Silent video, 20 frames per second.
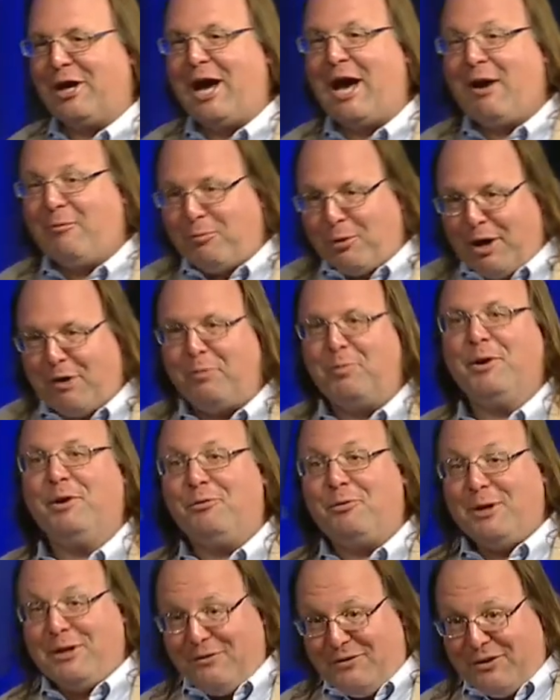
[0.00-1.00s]
have breaks, but
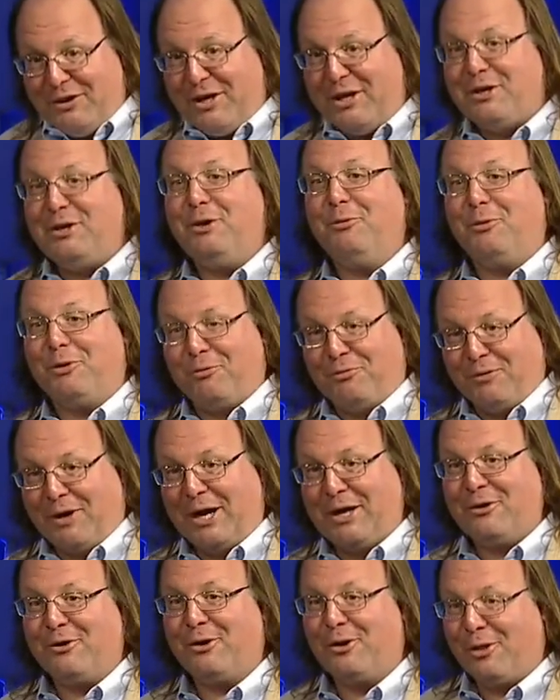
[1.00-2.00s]
if we did, you would
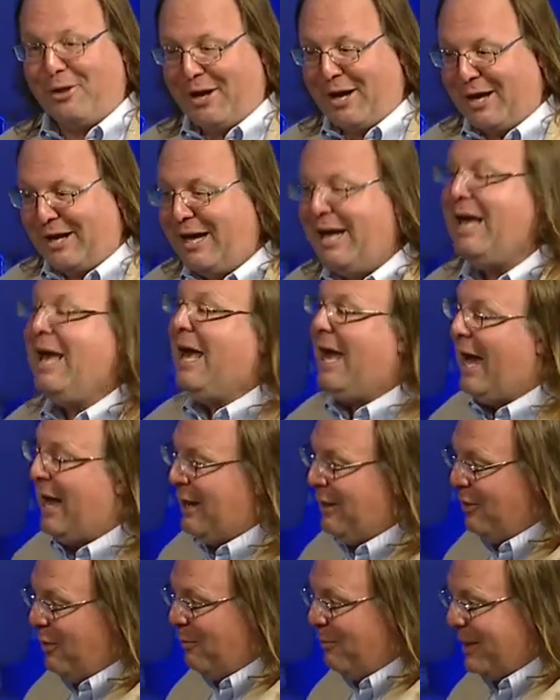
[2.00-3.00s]
find her then. And
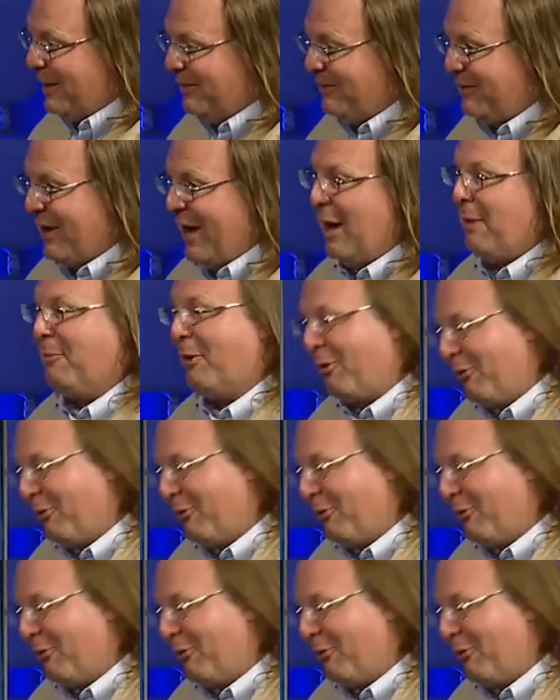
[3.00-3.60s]
in the meantime, a